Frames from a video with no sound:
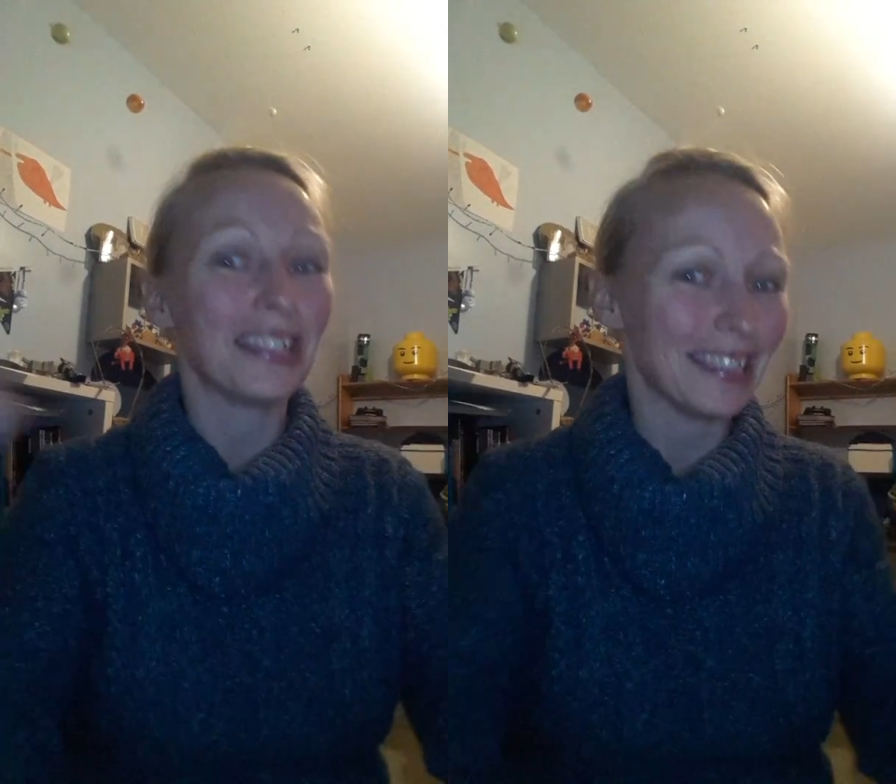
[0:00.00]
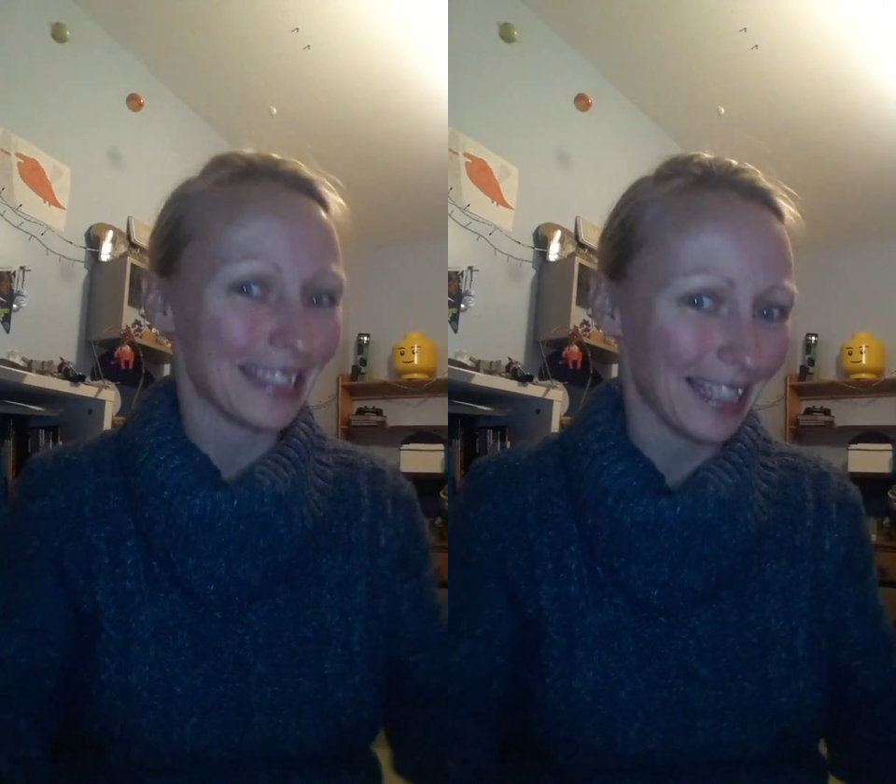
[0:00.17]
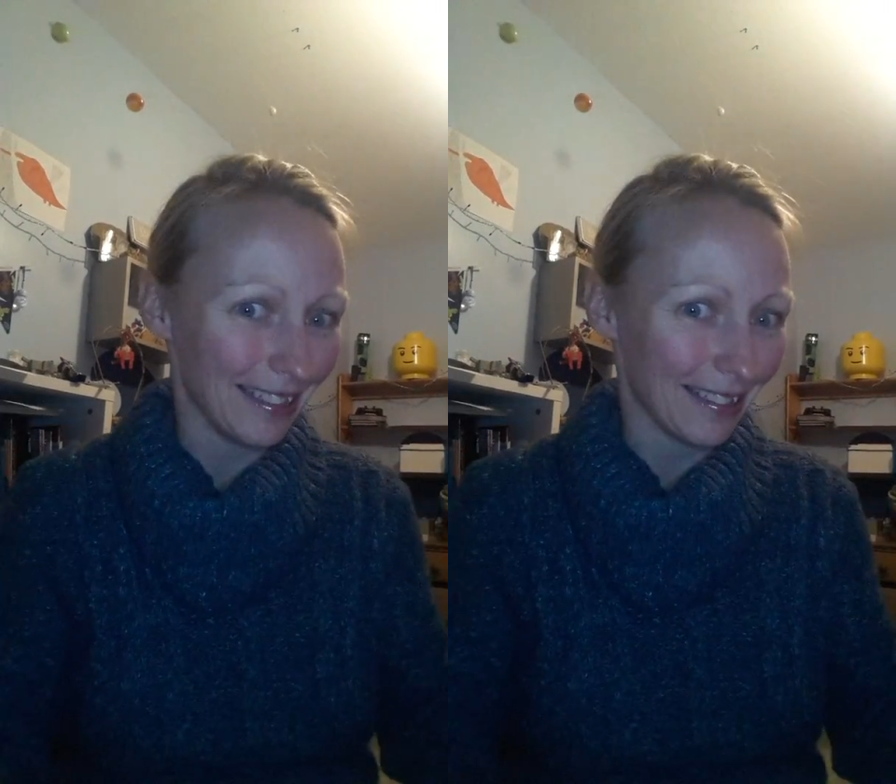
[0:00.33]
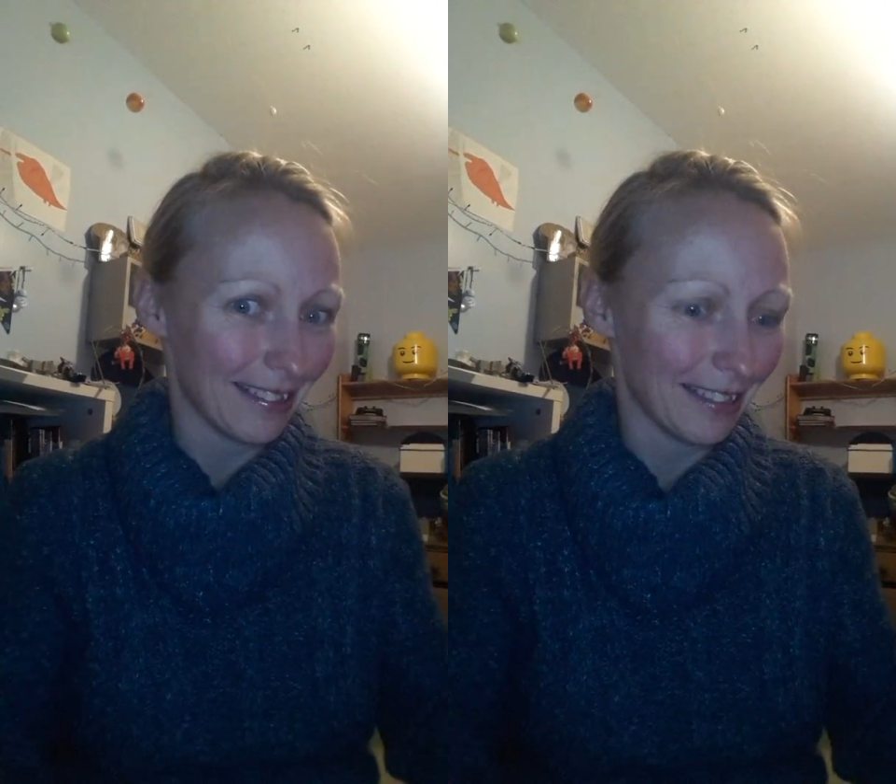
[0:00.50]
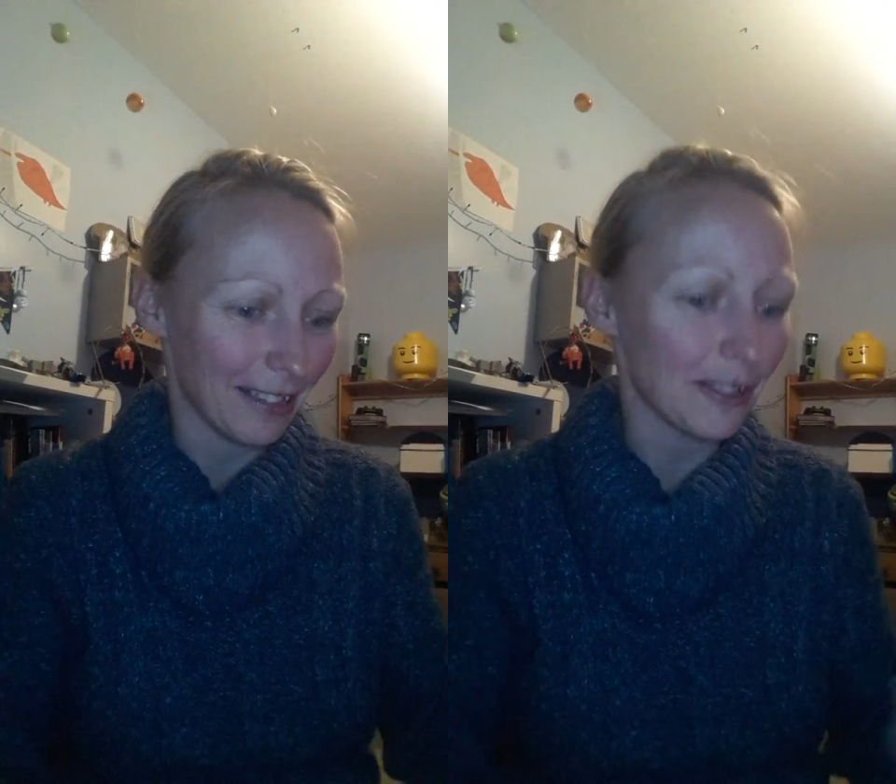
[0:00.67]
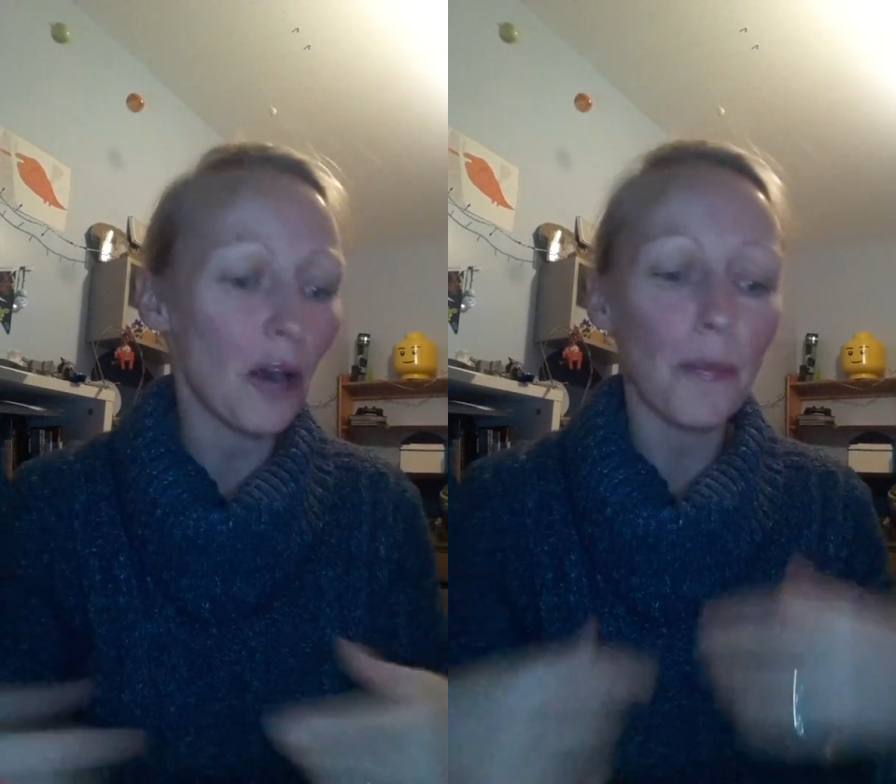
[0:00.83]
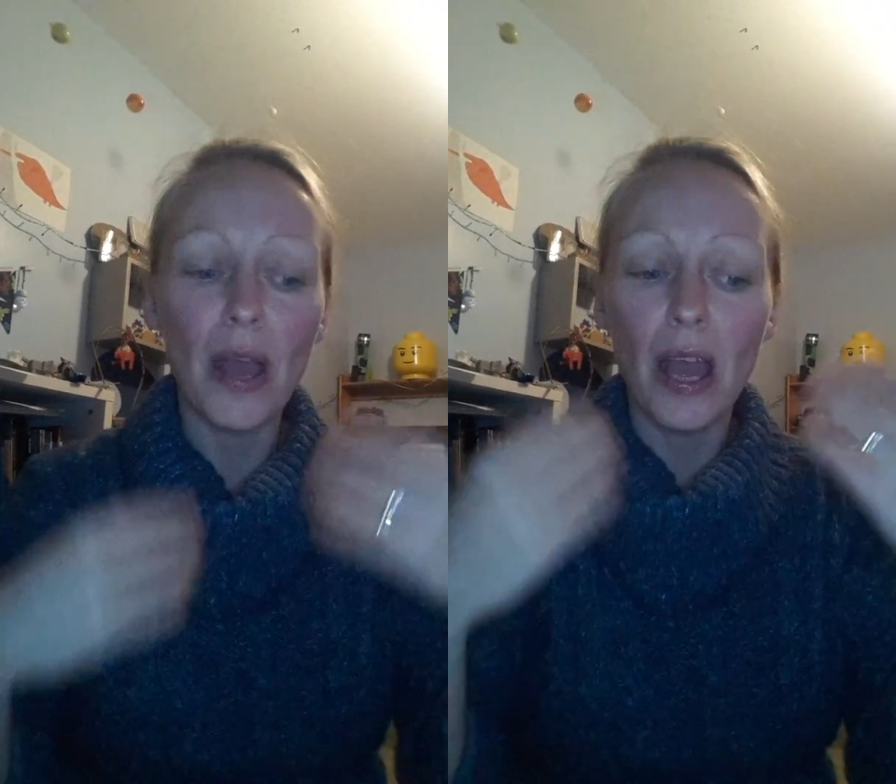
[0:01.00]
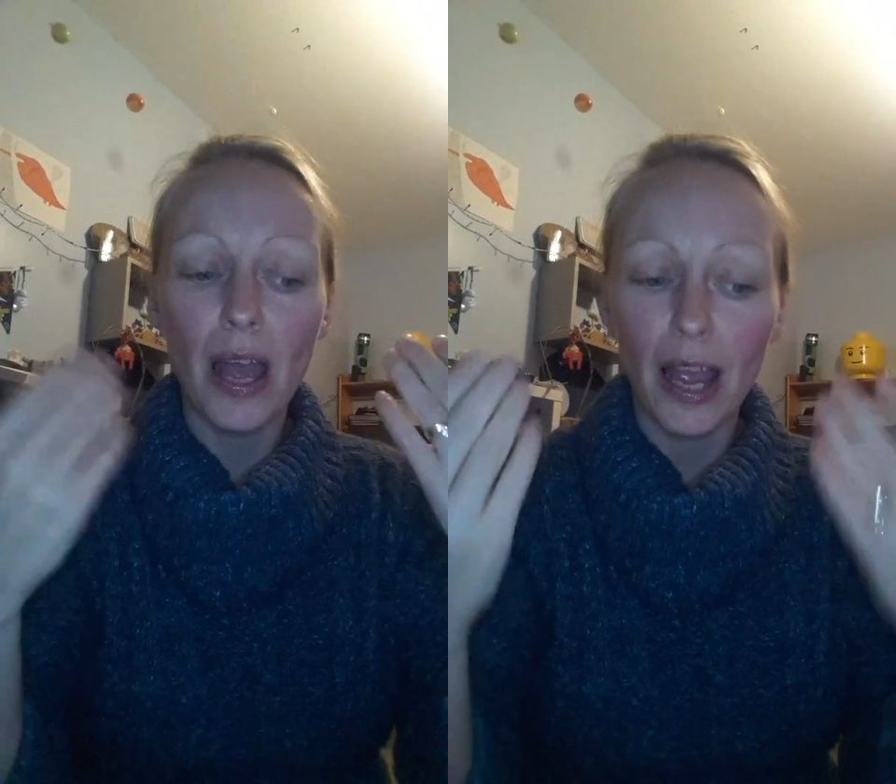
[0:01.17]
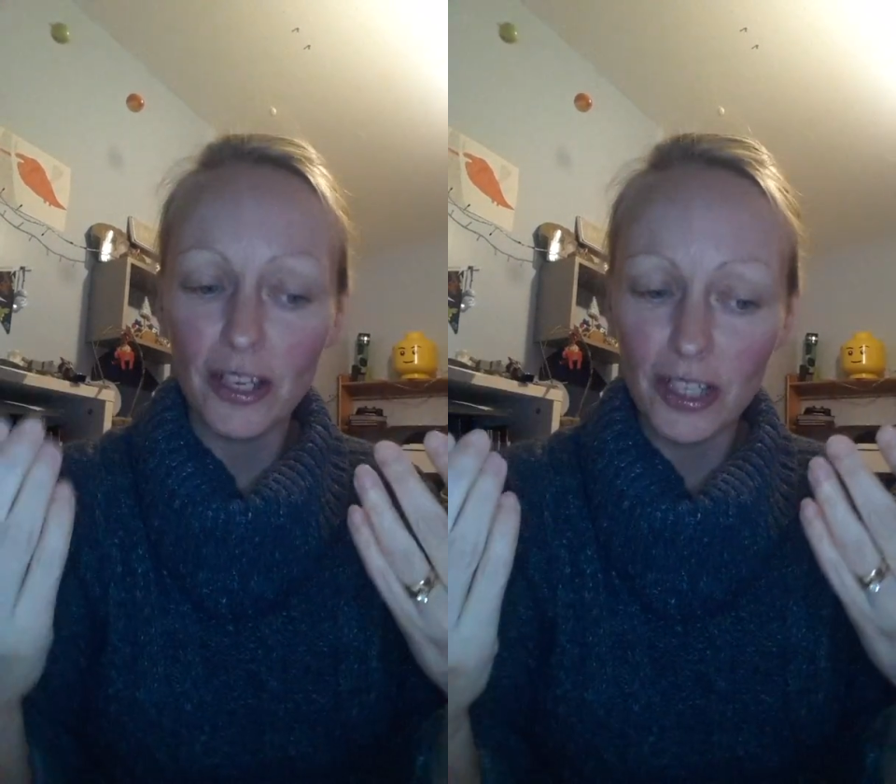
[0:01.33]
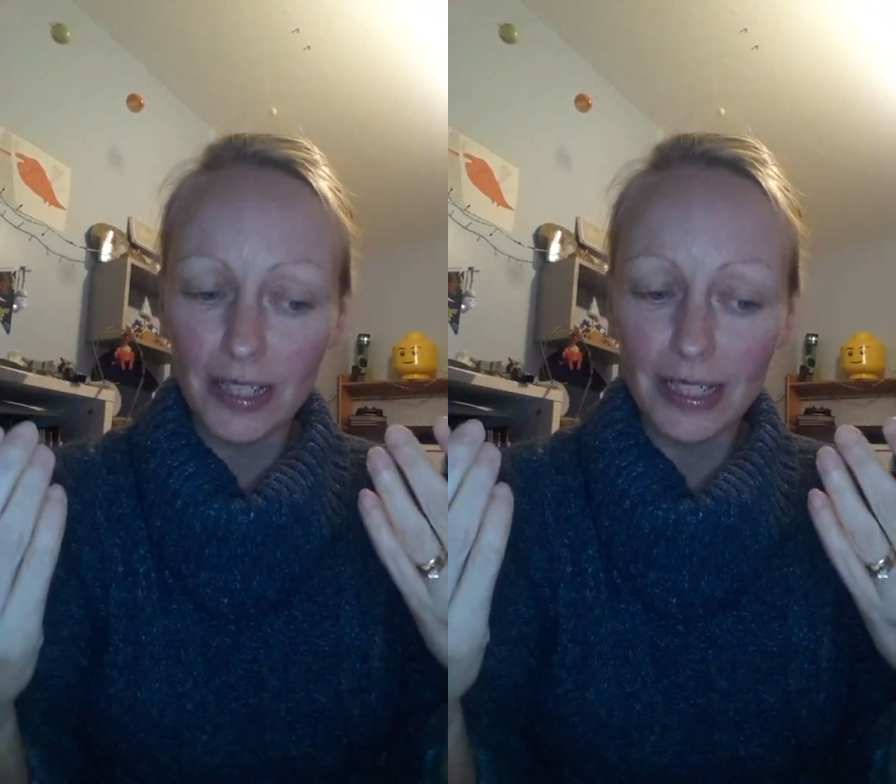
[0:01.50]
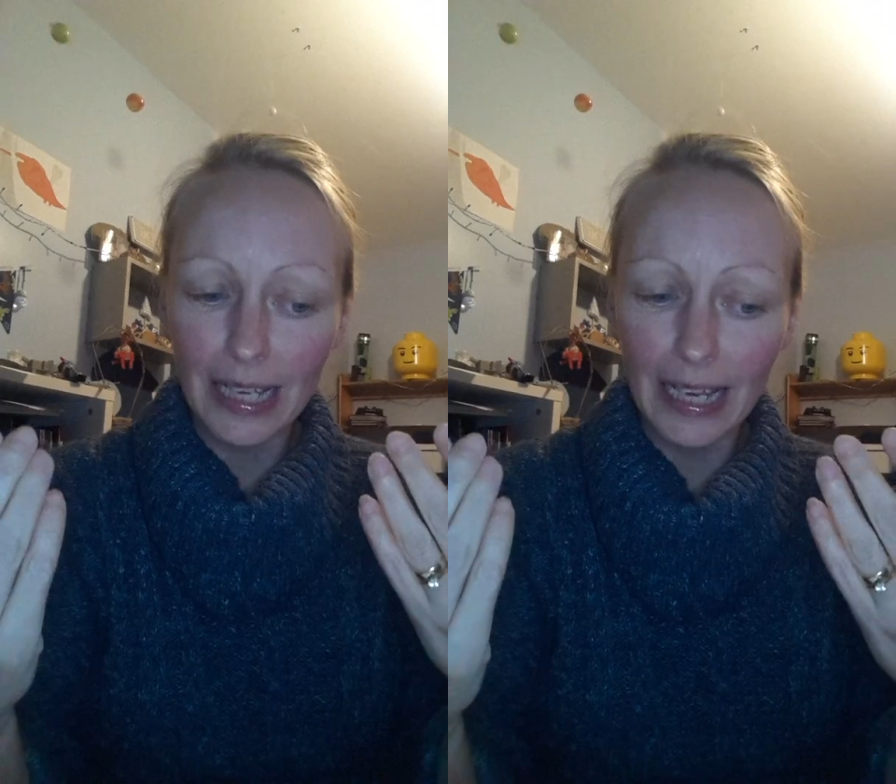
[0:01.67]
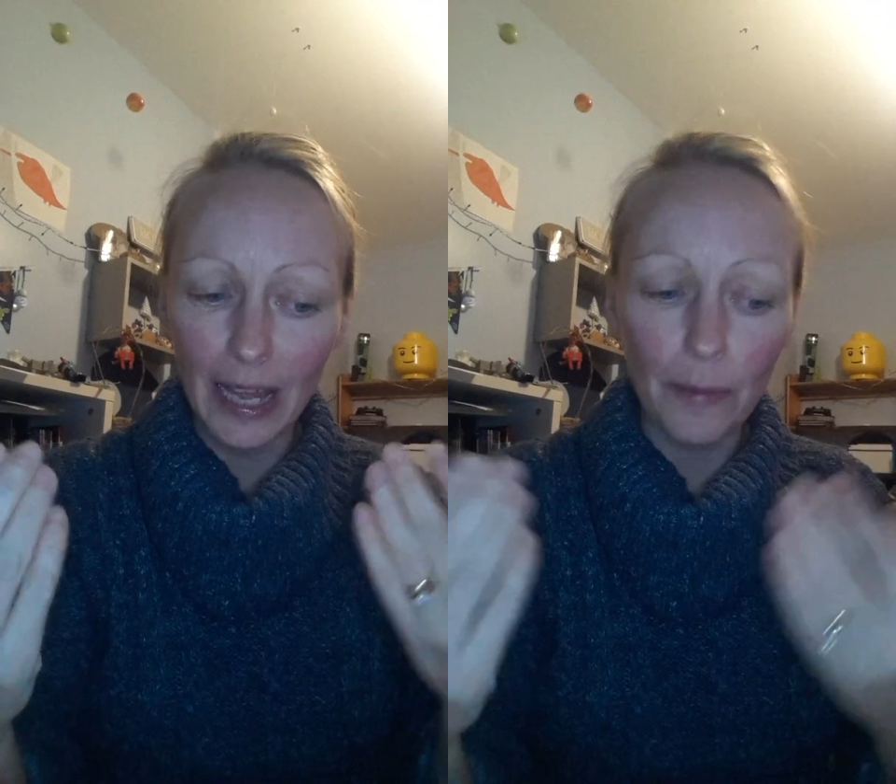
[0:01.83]
She changes her top and she does
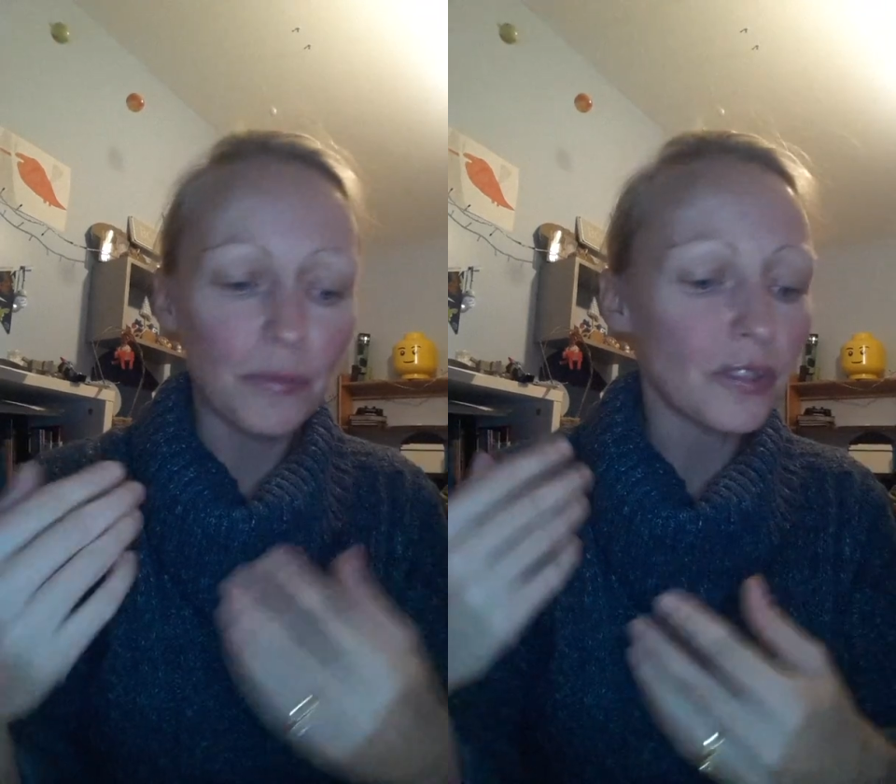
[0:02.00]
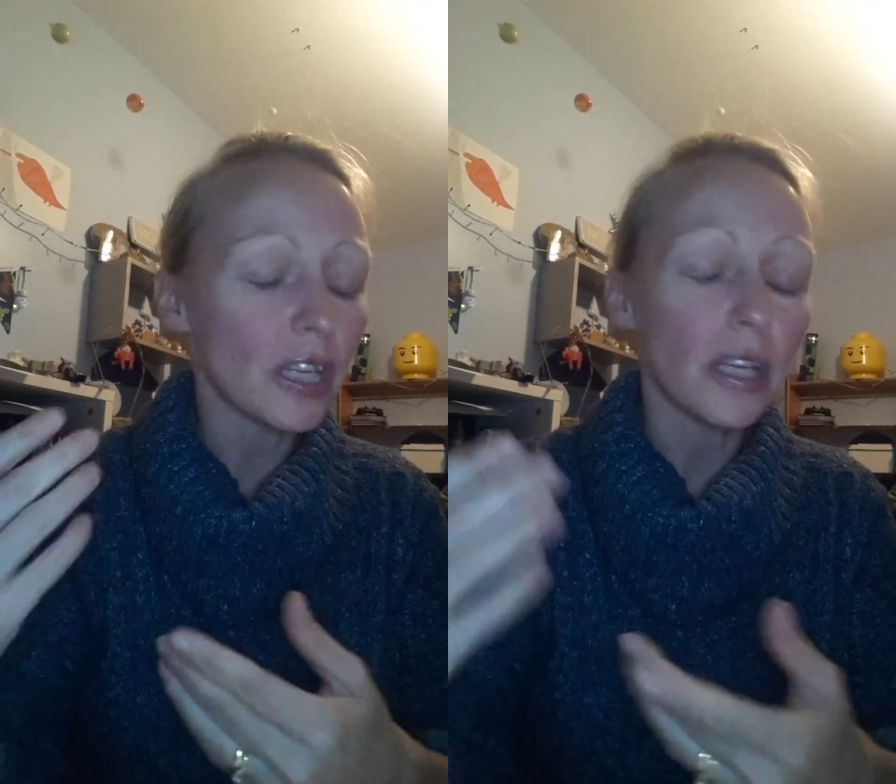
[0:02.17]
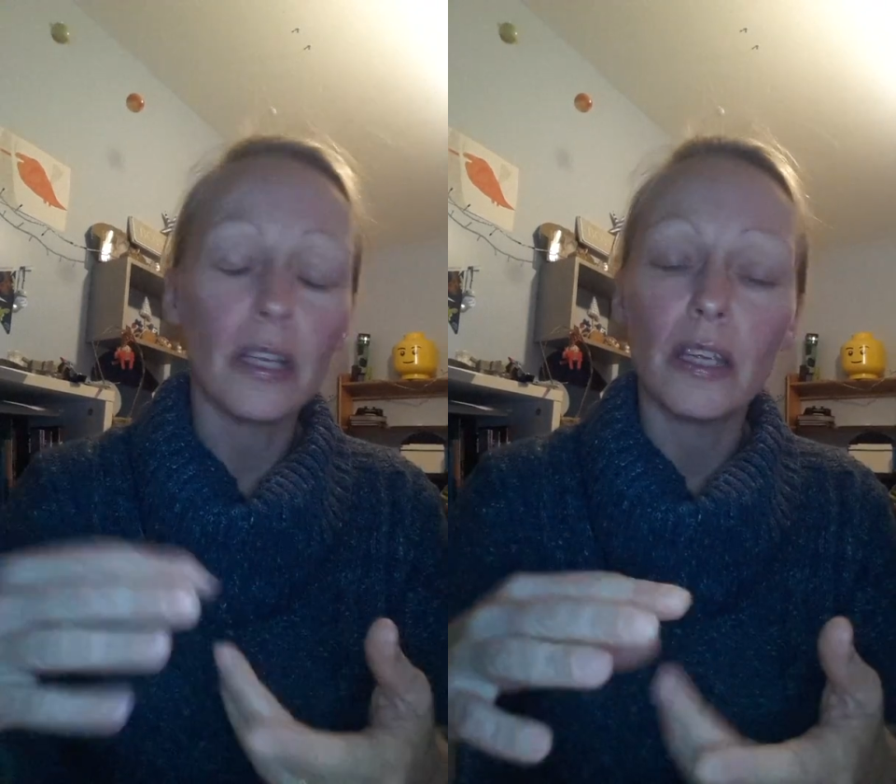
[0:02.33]
her lips.